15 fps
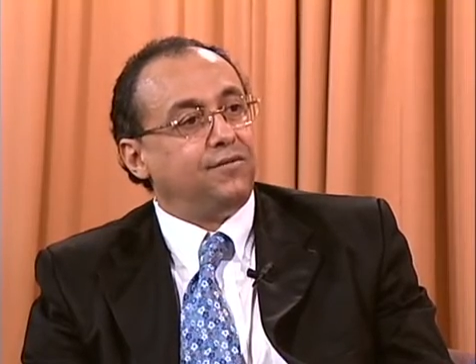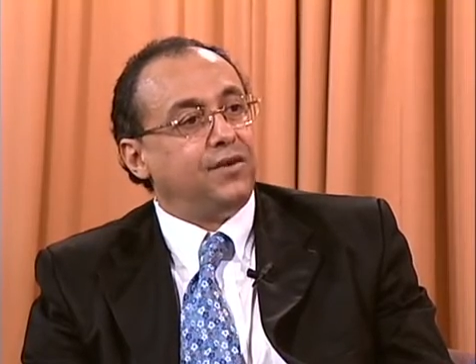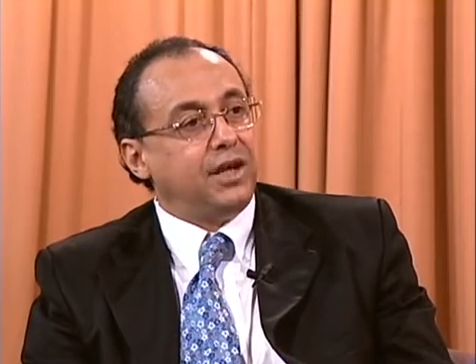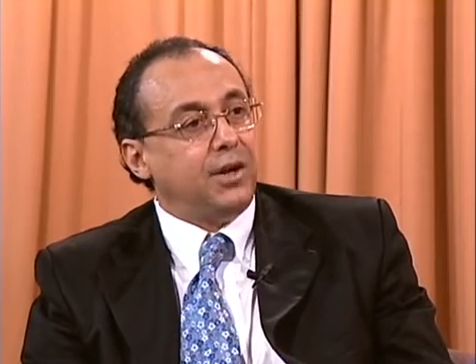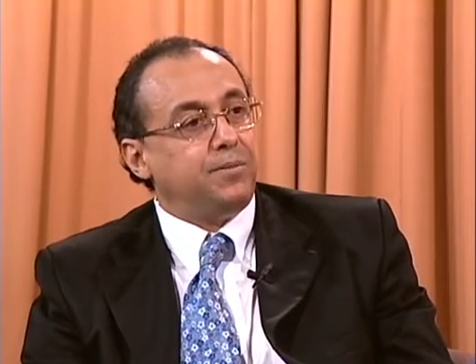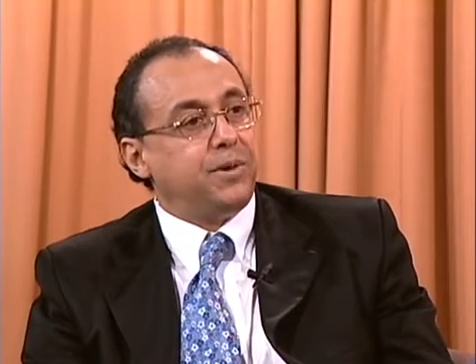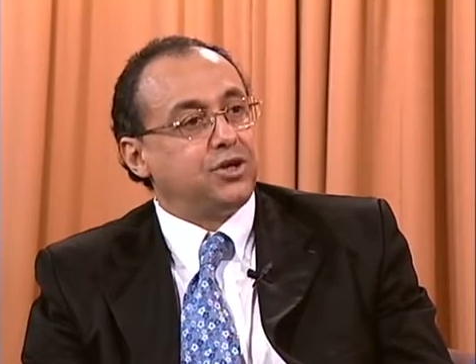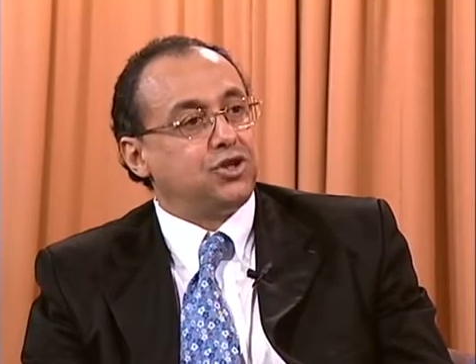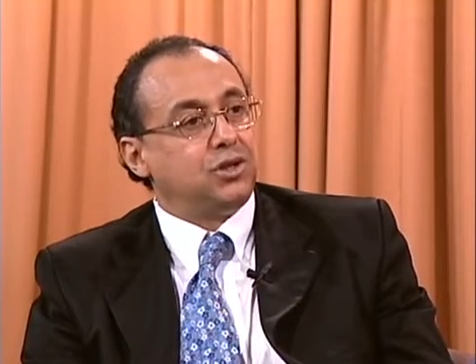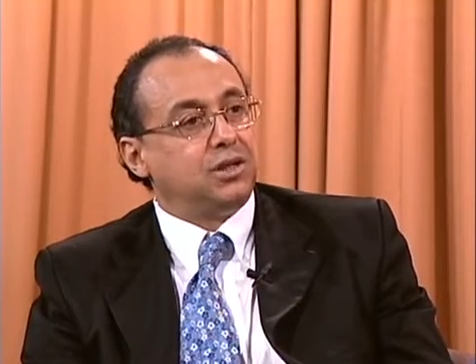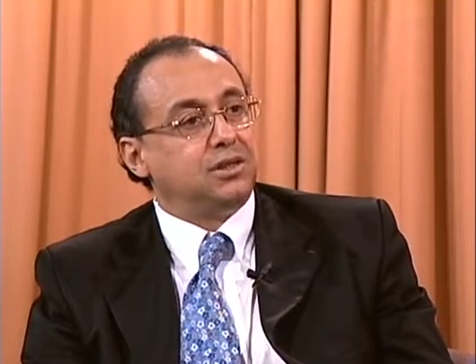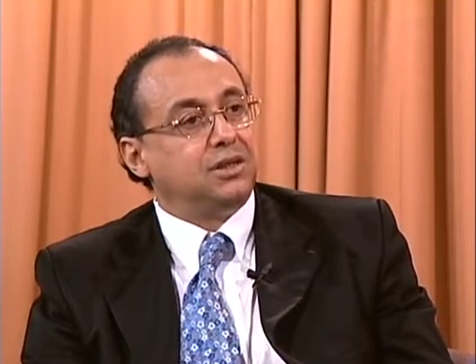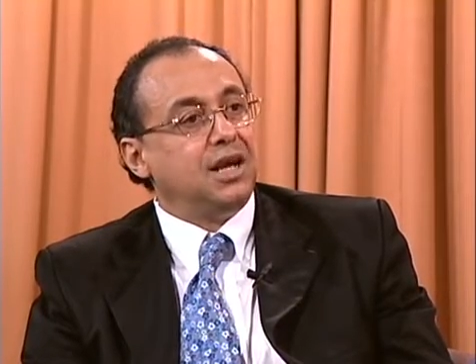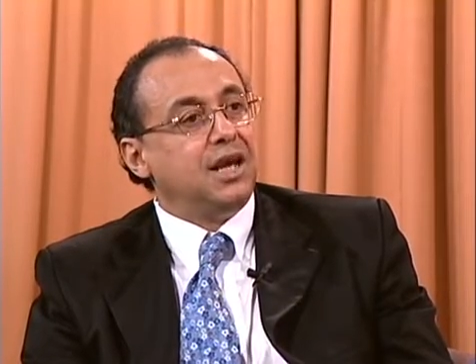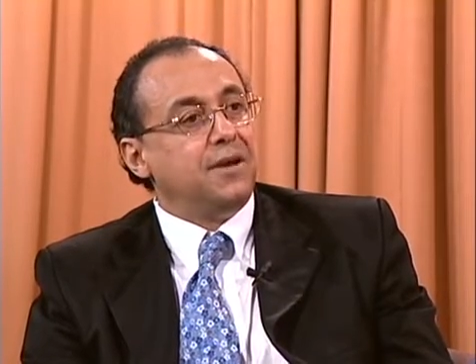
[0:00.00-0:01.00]
very
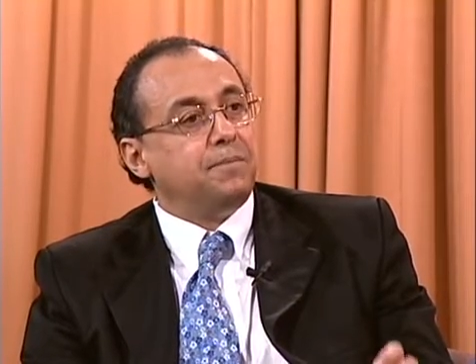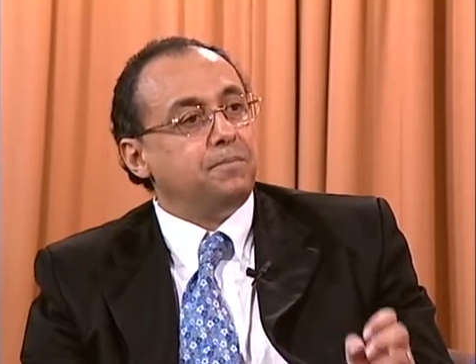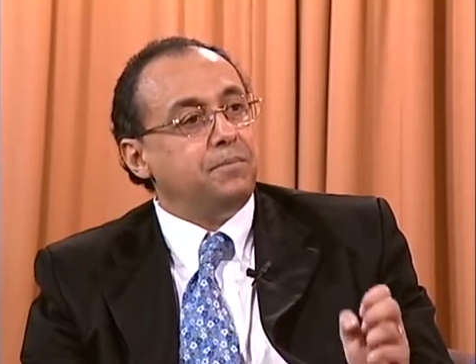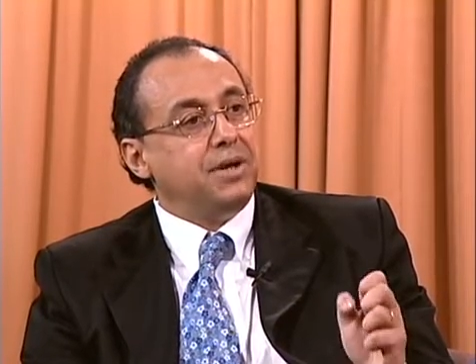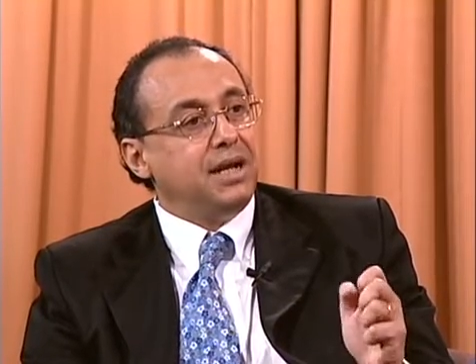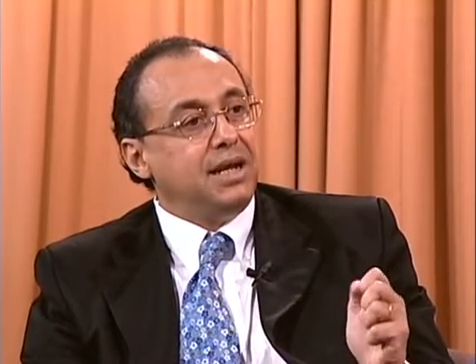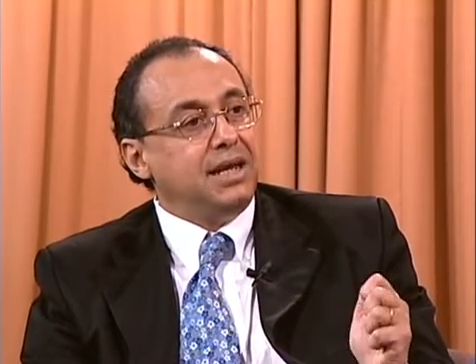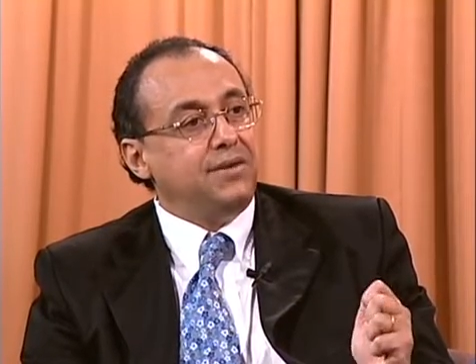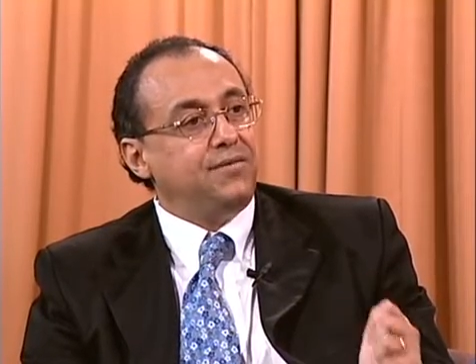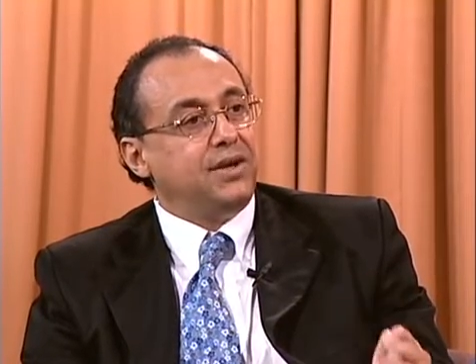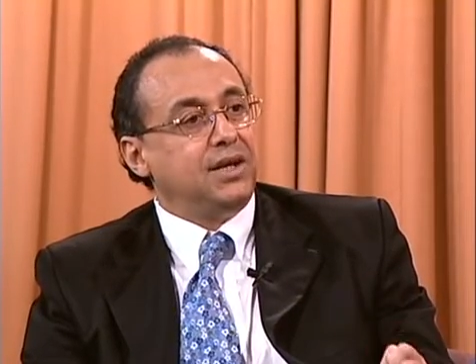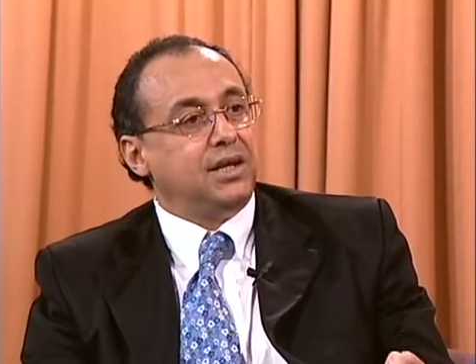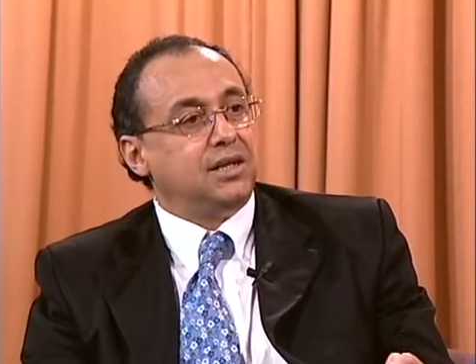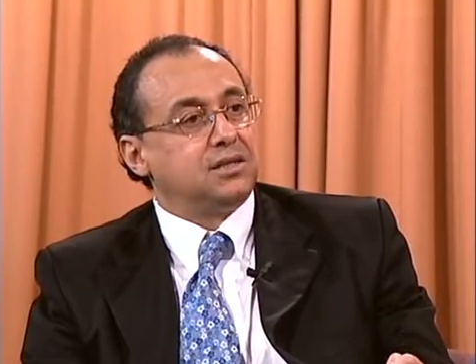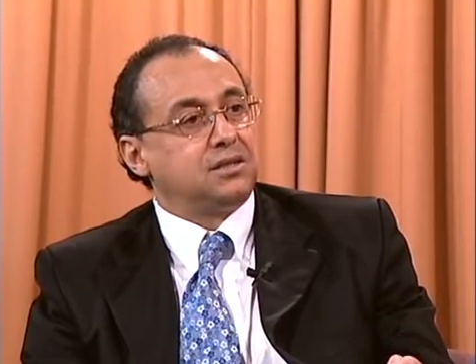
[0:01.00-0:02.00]
passionate,
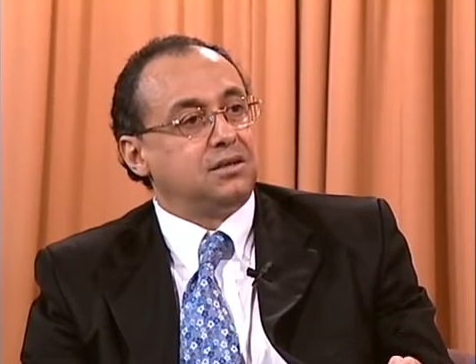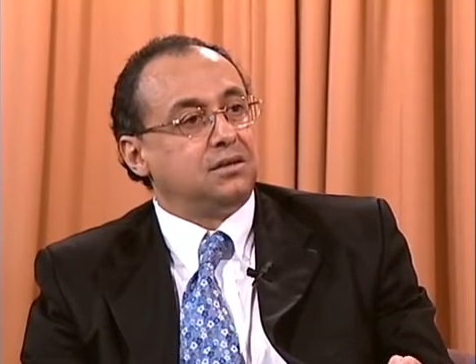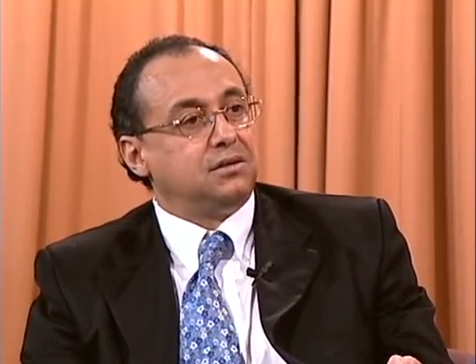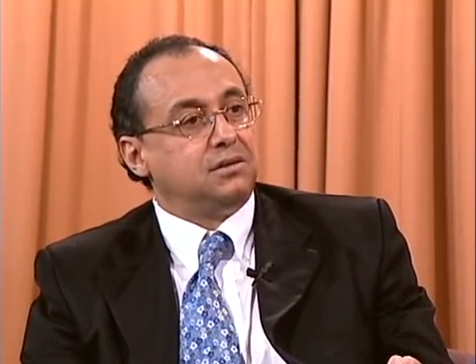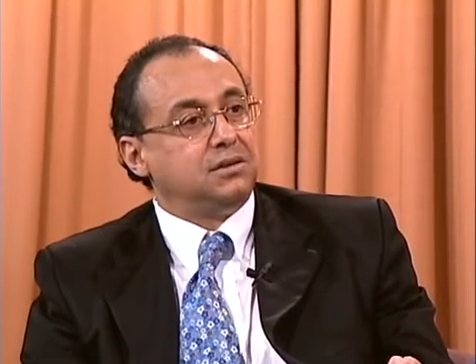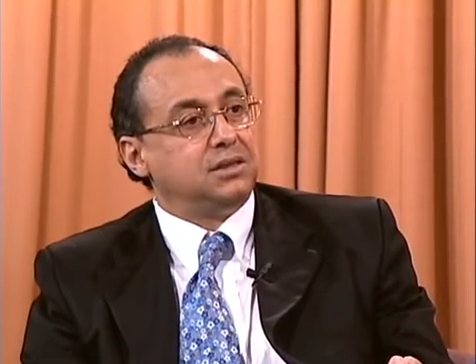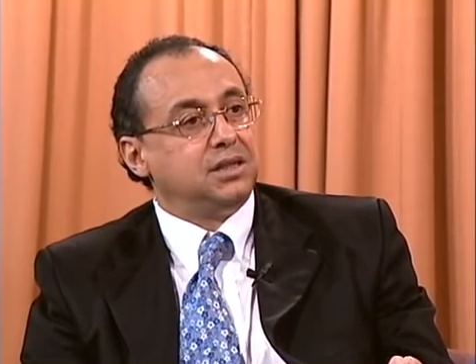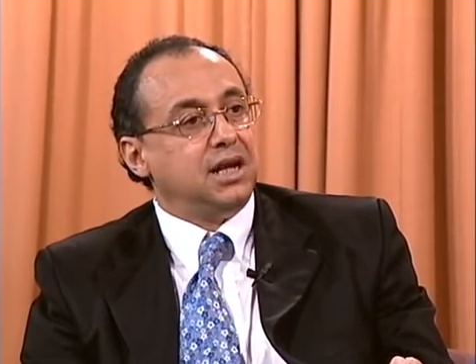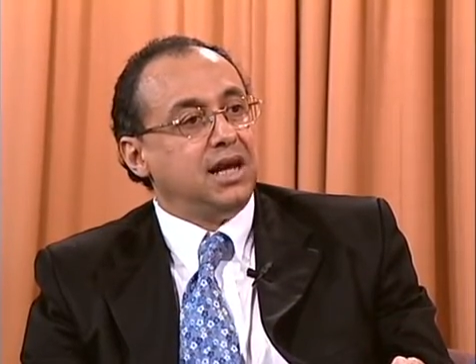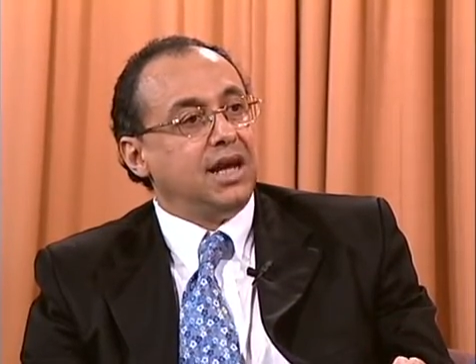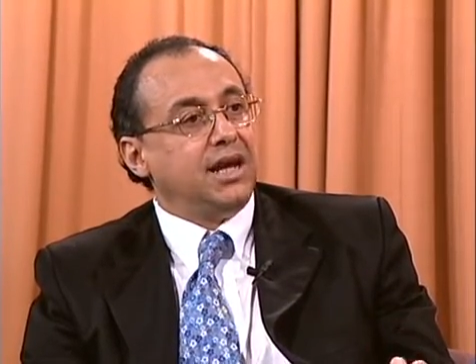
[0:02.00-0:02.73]
believing in his cause.